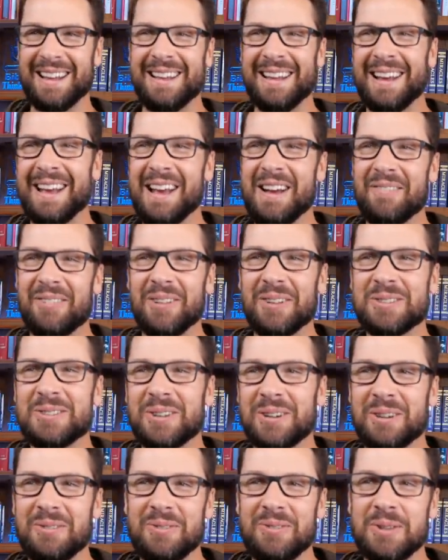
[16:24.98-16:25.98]
and for those
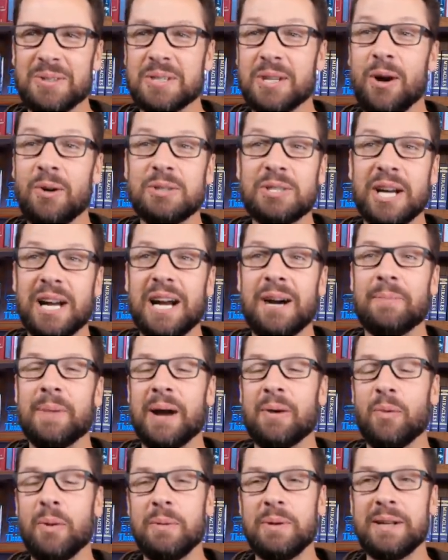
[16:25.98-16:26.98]
who are confused, go check out
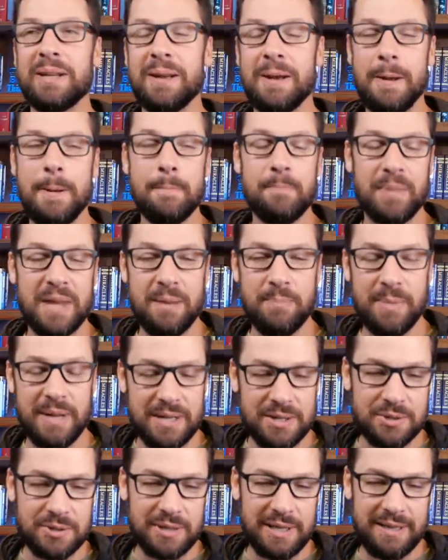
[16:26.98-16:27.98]
my Women in
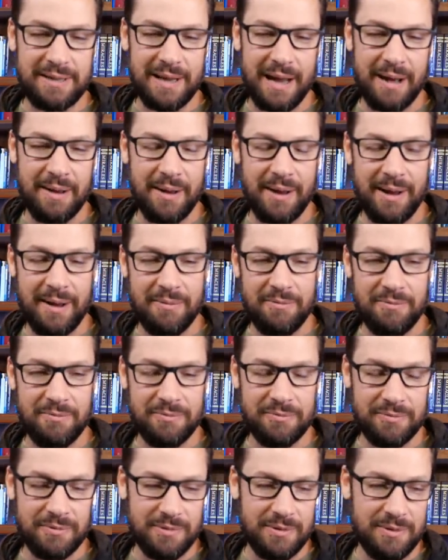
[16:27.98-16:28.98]
Ministry uh,
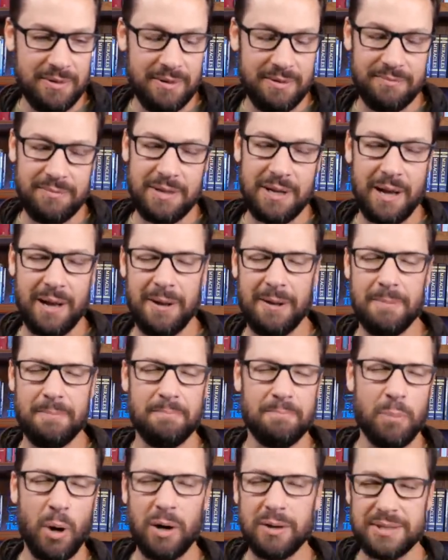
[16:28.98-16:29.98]

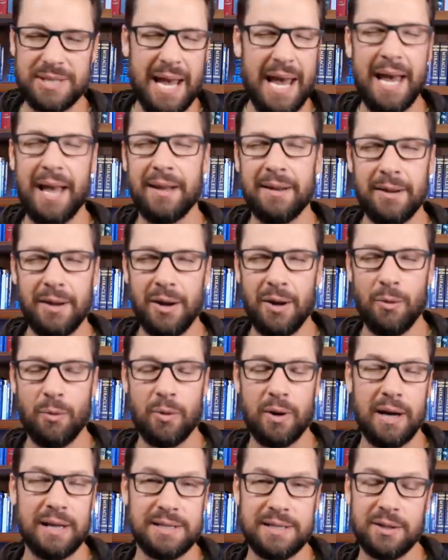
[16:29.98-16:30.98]
um, Part 10,
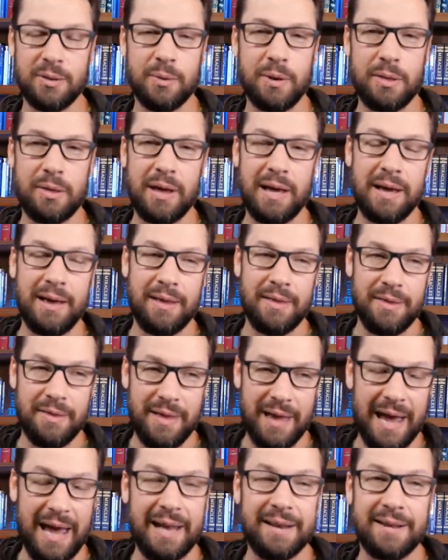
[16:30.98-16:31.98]
where I deal with
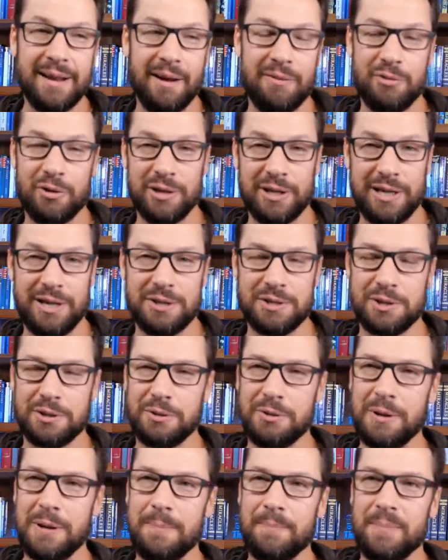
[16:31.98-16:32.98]
the head covering
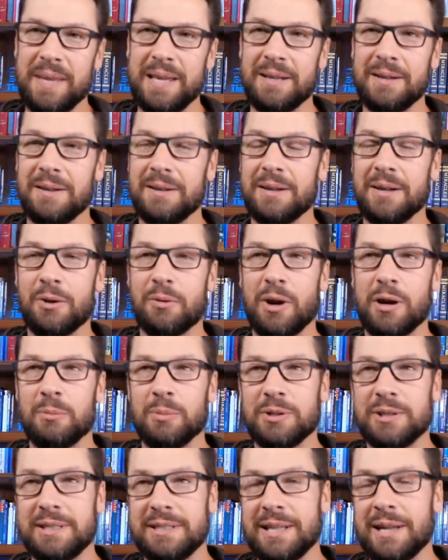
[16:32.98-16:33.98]
issue in
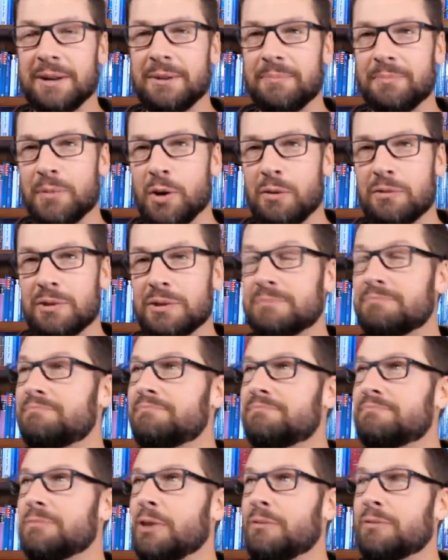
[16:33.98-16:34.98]
incredible detail over
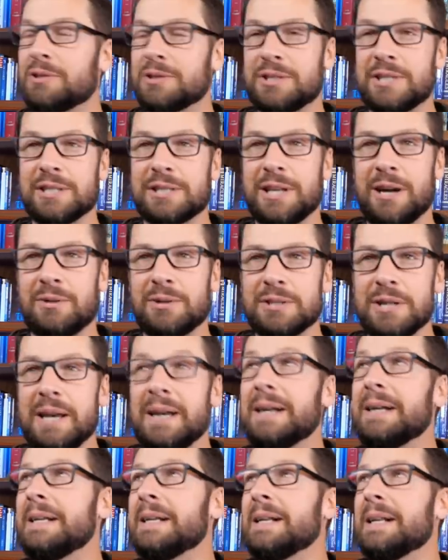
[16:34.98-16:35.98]
over six hours.
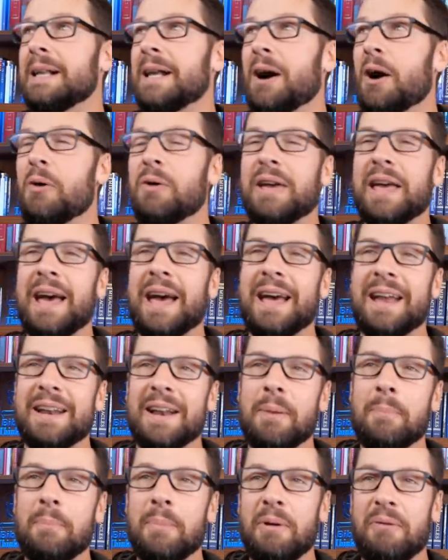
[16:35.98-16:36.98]
Okay,
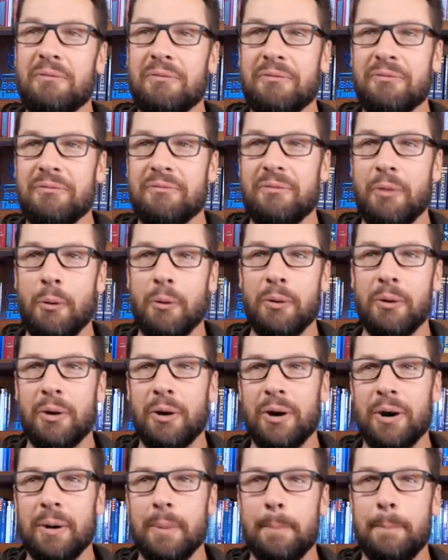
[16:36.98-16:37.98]
number
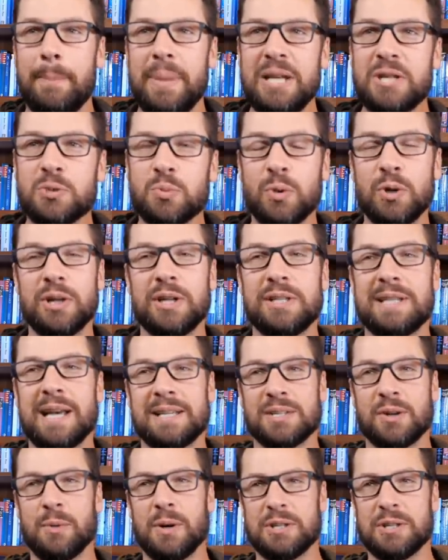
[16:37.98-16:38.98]
for Beechwoods
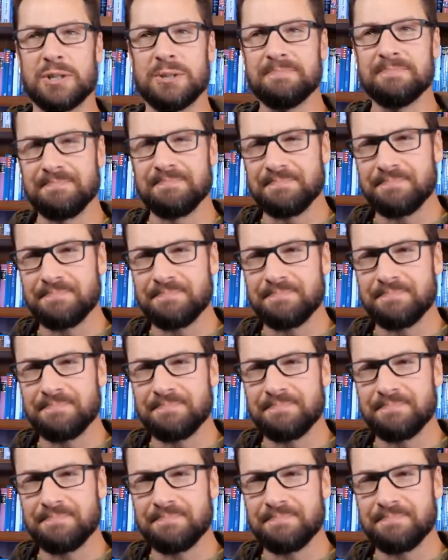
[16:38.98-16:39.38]
has a question.